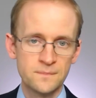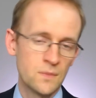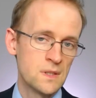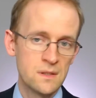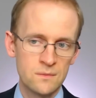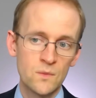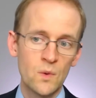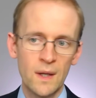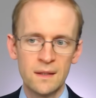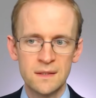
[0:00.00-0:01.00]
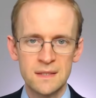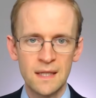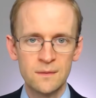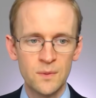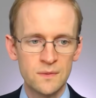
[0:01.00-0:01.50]
which is quite
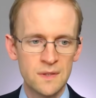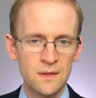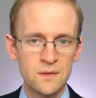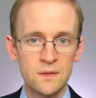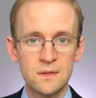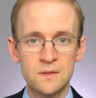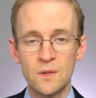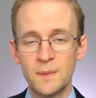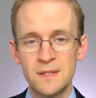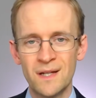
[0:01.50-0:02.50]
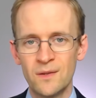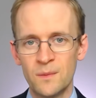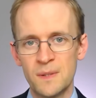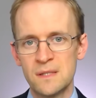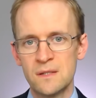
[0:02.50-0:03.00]
understandable. So there's got to be
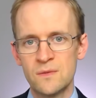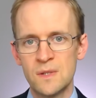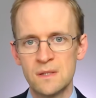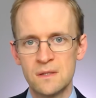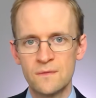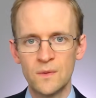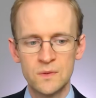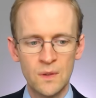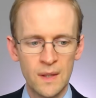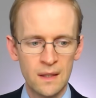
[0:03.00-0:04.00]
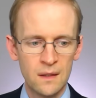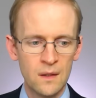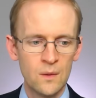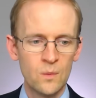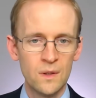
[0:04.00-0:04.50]
genuine business reasons for doing
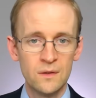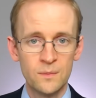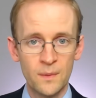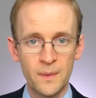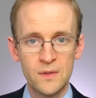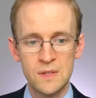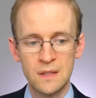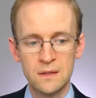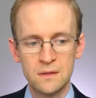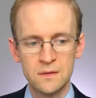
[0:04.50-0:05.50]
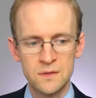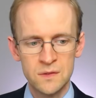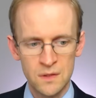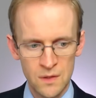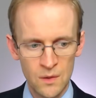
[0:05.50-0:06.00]
what you're proposing
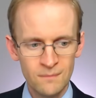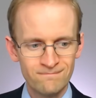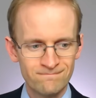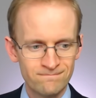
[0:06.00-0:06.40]
to do.